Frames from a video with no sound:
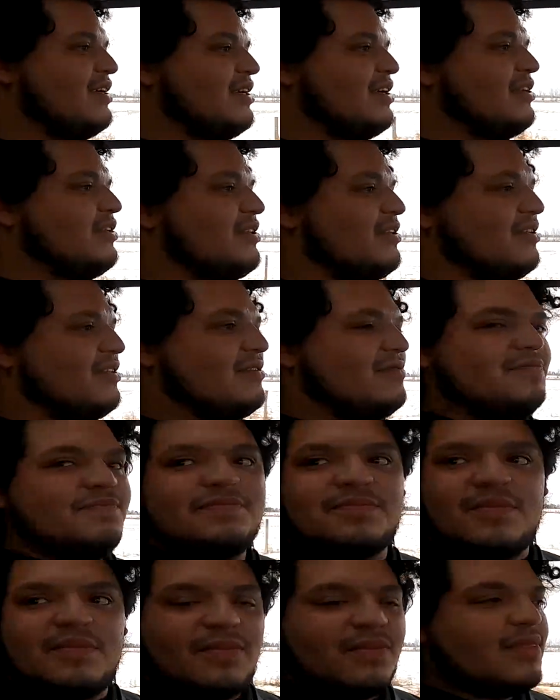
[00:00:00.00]
So it sat for a
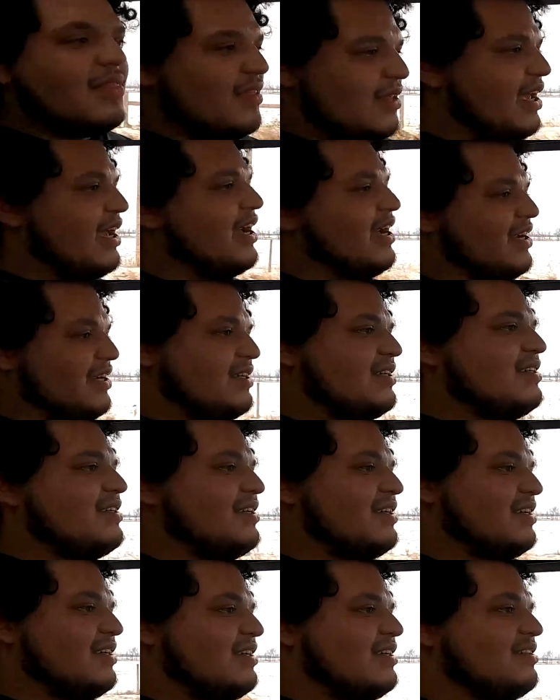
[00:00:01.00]
while before you actually bought
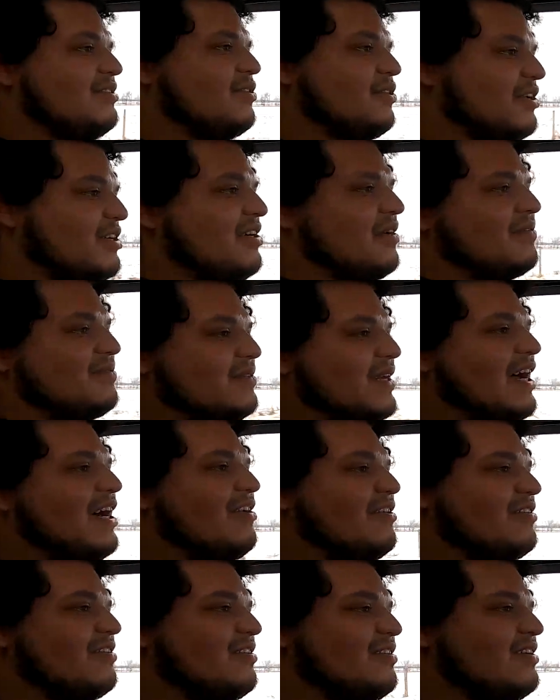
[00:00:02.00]
it. Dude comes
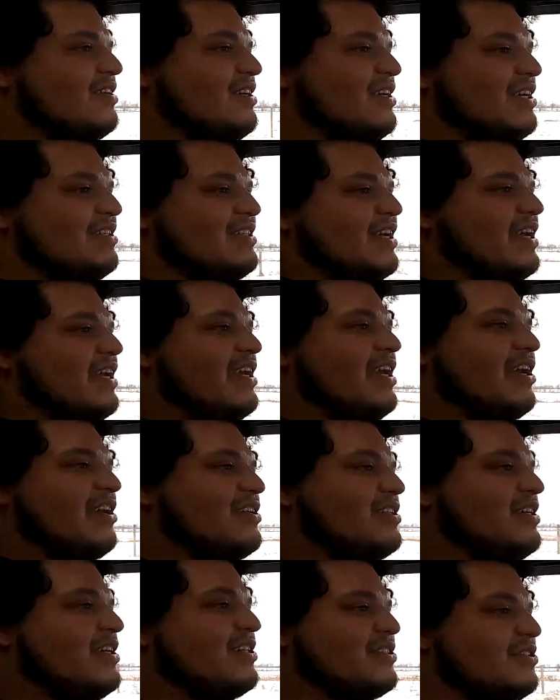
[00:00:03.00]
out, he's like,
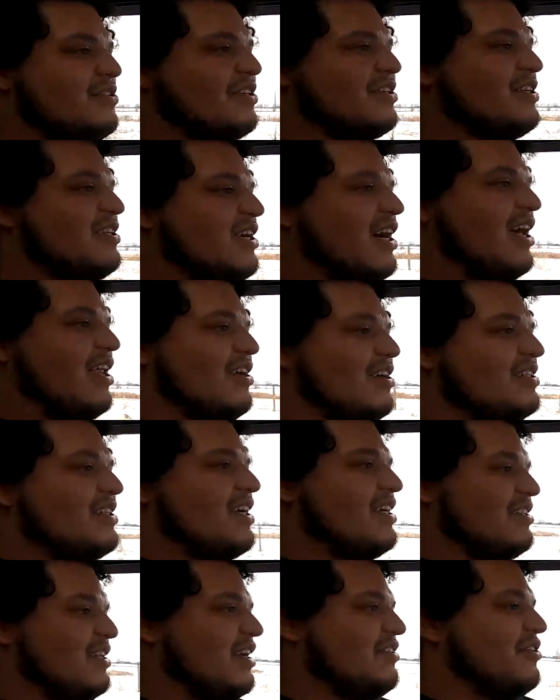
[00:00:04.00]
here's
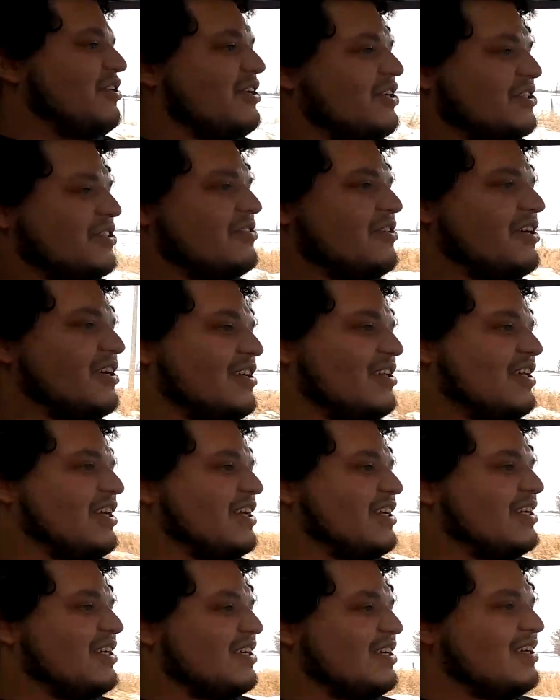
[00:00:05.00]
$200. I know you're
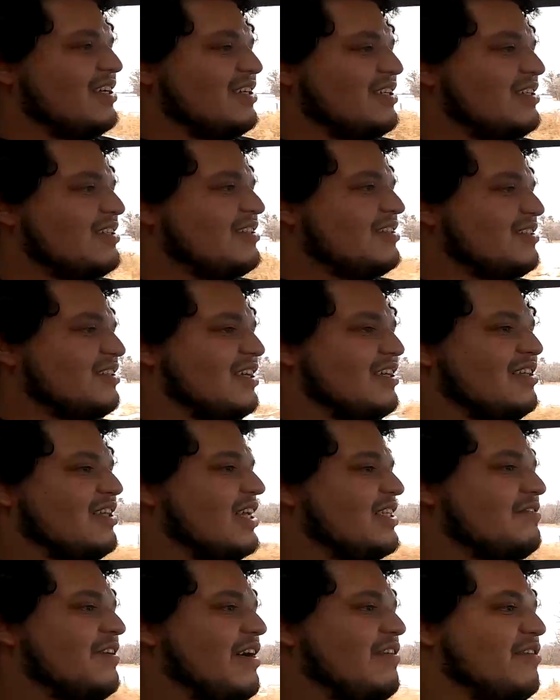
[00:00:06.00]
struggling, and
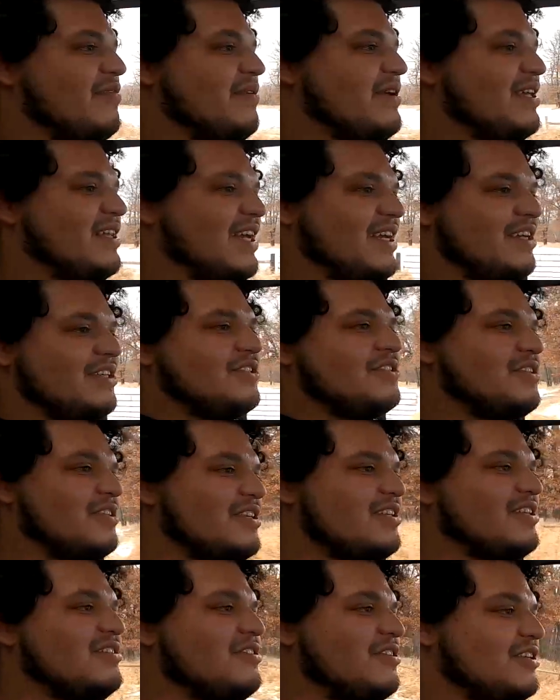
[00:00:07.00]
that's fine with me. Like you're
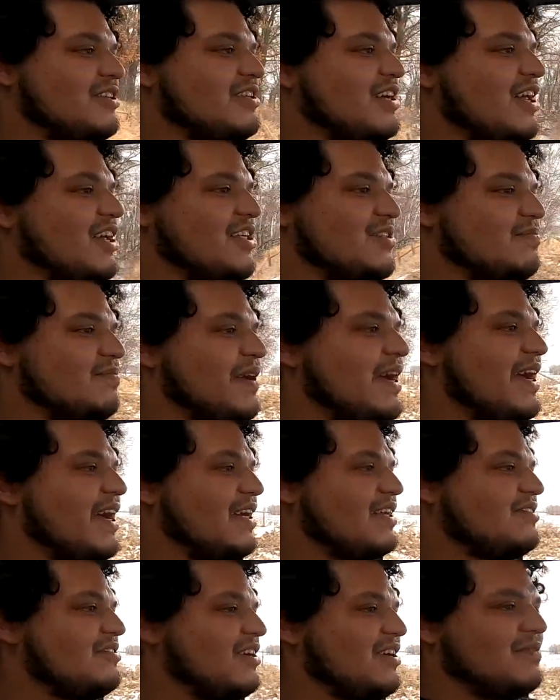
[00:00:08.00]
trying $200
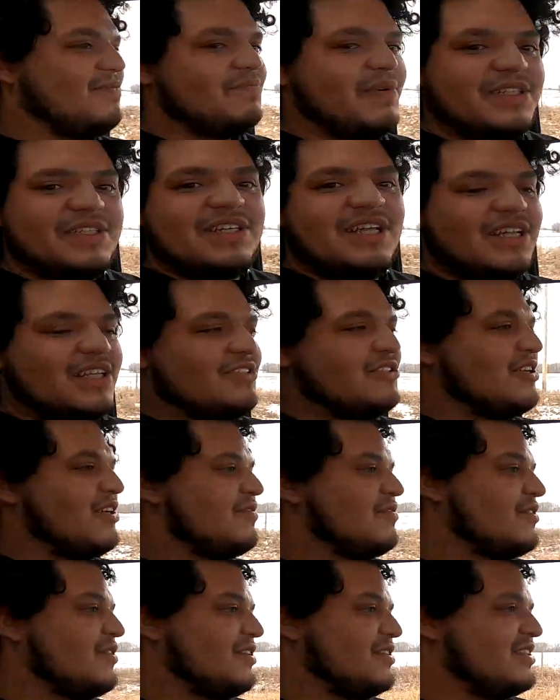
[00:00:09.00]
back. So I basically got a
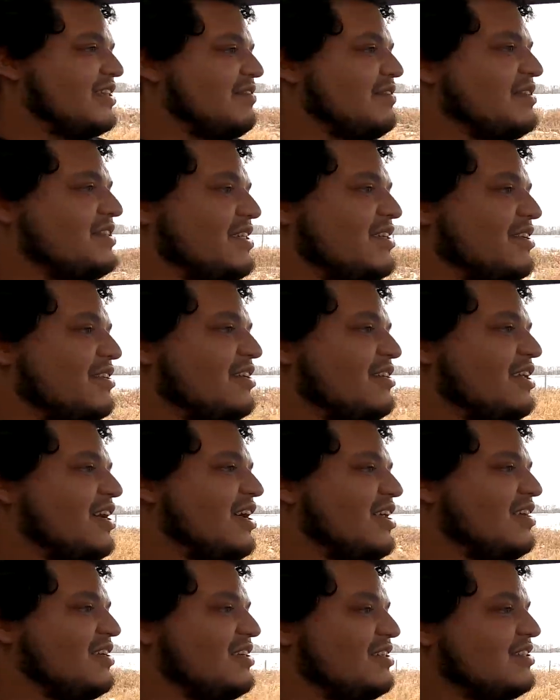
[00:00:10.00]
check for
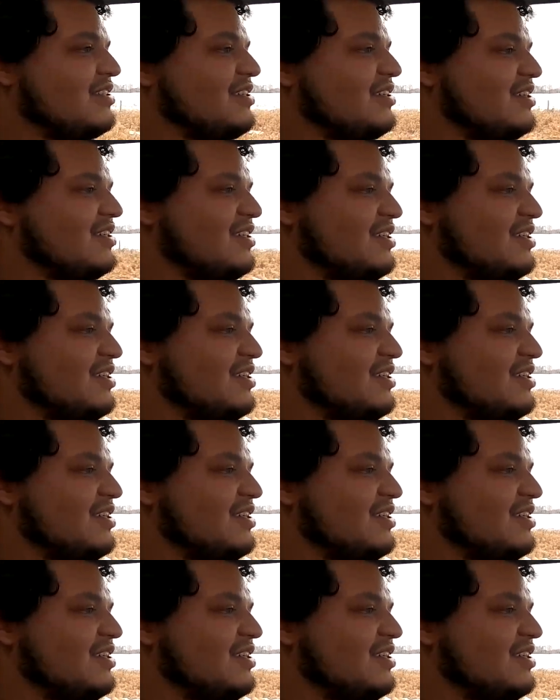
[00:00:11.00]
$1,700.